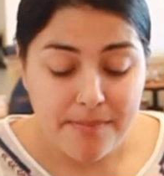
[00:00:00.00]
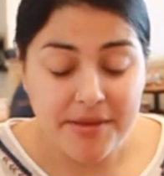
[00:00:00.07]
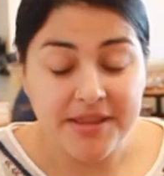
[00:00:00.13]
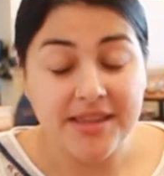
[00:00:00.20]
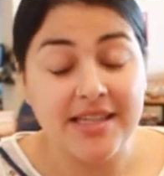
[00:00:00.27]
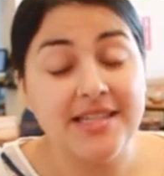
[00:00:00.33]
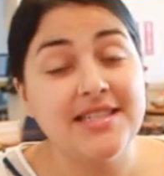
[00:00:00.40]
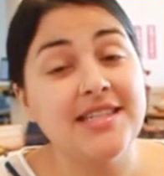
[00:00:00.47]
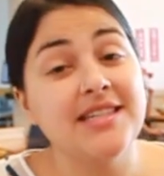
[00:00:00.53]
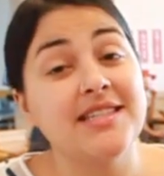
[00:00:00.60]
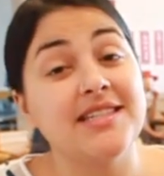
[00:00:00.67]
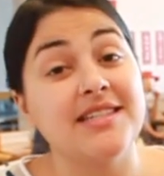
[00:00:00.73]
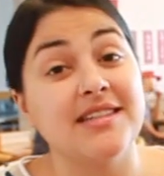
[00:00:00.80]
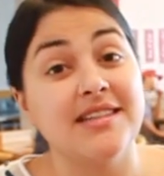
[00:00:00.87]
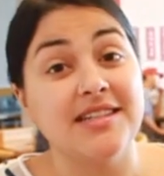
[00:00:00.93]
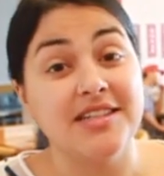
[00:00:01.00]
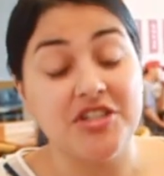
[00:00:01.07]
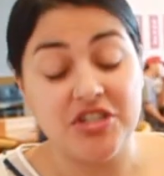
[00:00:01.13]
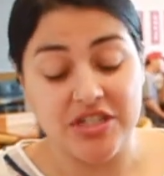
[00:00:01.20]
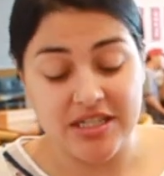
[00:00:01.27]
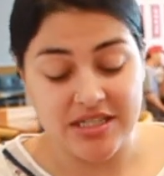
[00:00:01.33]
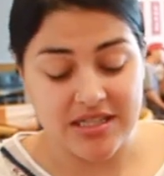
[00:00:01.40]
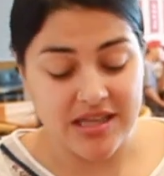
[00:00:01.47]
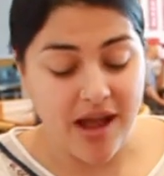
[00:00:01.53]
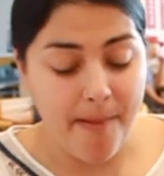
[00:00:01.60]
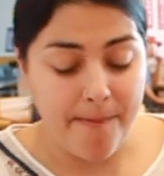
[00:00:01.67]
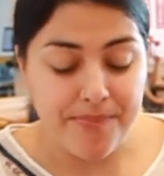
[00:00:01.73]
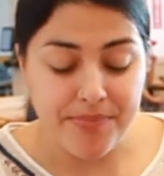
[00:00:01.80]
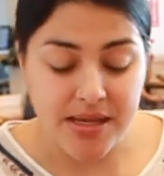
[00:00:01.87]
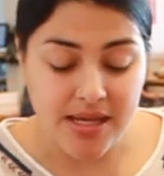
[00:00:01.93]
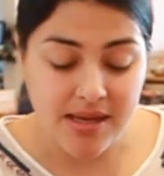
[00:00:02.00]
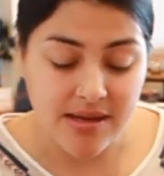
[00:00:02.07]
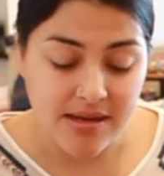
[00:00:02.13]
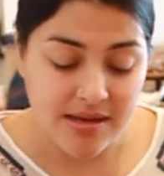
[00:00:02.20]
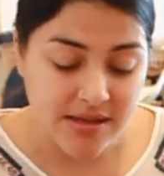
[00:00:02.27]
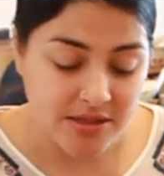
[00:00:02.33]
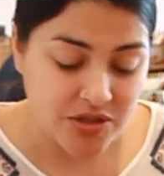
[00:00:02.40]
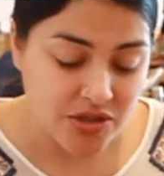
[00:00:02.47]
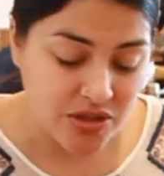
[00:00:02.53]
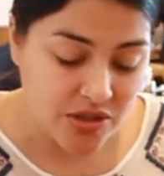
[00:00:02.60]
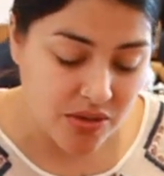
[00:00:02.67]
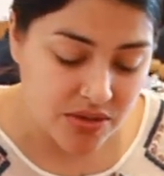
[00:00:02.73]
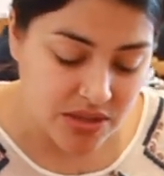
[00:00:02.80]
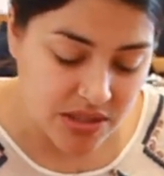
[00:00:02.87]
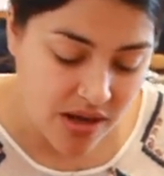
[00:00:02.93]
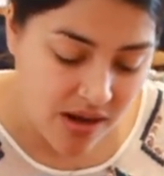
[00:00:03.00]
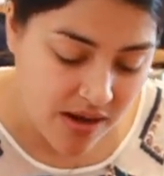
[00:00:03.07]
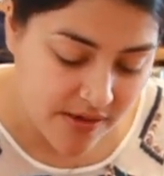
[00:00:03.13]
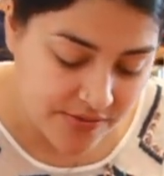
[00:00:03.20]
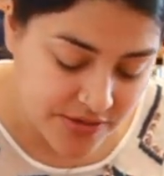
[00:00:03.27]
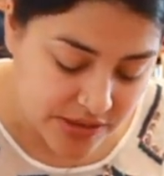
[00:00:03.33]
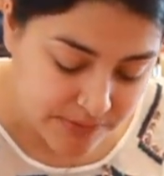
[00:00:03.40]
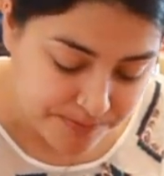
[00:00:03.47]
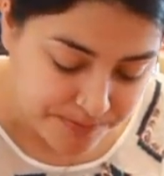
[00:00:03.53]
but this is delicious. That meat is so soft.